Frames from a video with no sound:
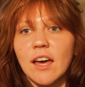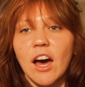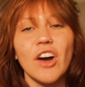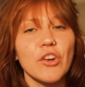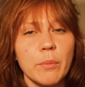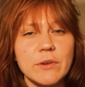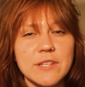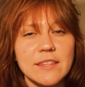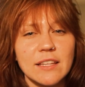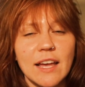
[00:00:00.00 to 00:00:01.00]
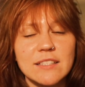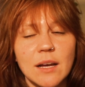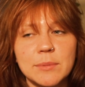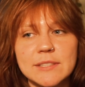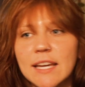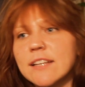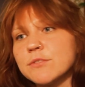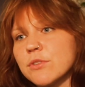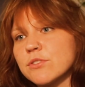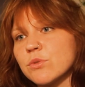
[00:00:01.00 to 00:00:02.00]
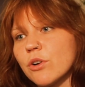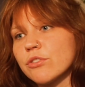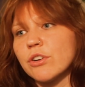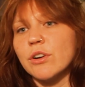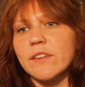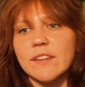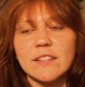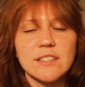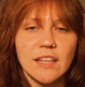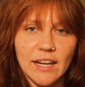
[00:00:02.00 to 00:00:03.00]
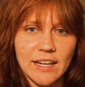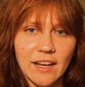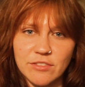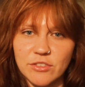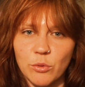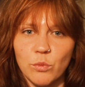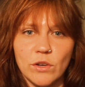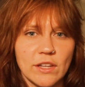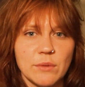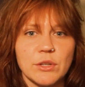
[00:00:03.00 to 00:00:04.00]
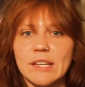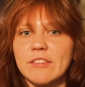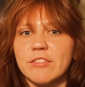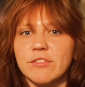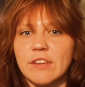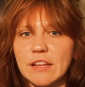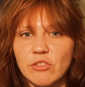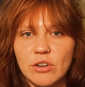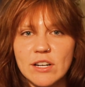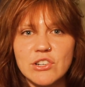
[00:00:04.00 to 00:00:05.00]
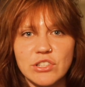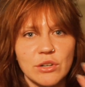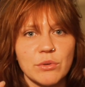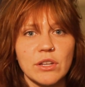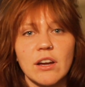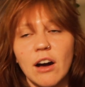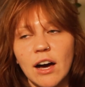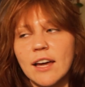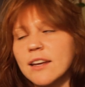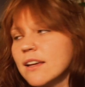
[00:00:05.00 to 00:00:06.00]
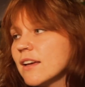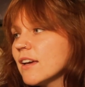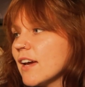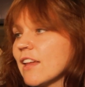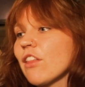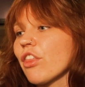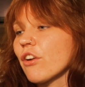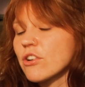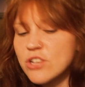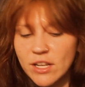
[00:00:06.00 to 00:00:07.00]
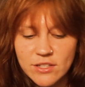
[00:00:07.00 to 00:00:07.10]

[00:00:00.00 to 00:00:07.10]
one hundred percent the last couple days with a sore throat, and then tonight I feel really, really feverish, like really hot and lethargic.